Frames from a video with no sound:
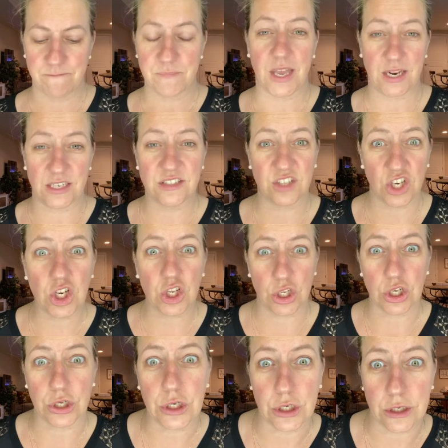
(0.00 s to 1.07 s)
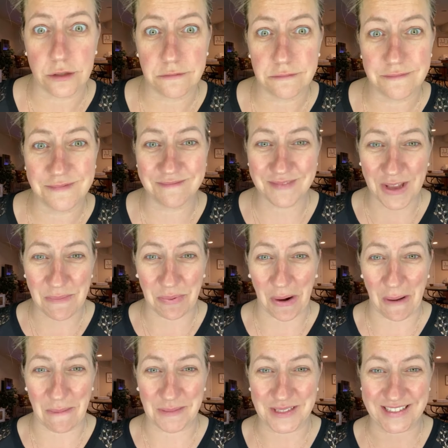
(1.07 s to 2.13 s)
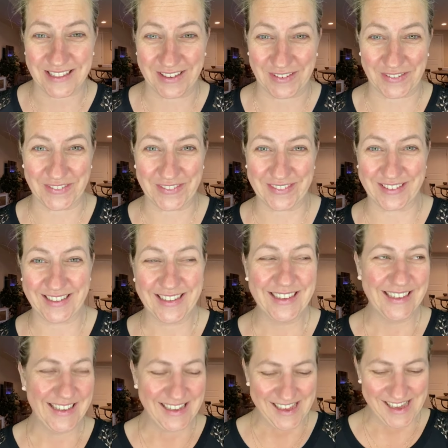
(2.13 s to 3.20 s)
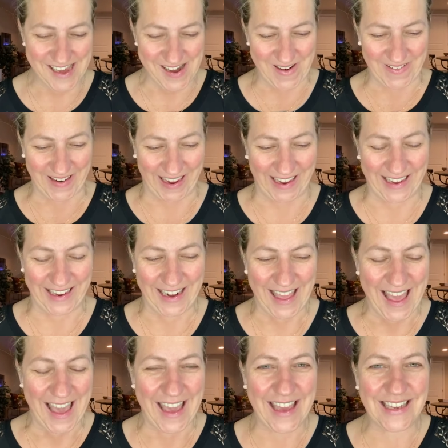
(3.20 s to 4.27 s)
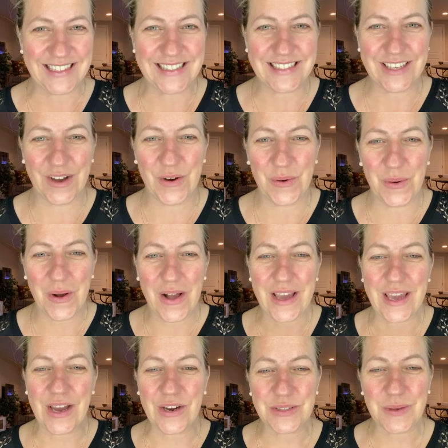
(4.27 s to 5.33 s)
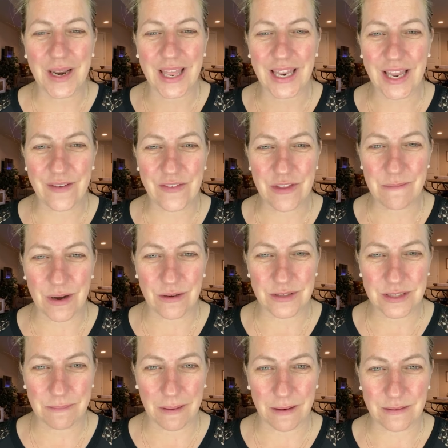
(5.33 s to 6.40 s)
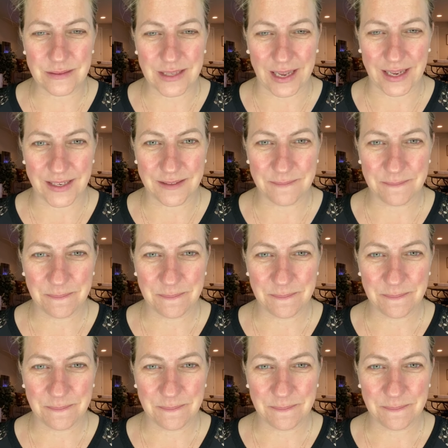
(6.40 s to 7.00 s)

And it's going to look good. I promise you. All right. And so here's what I love the most about Seint.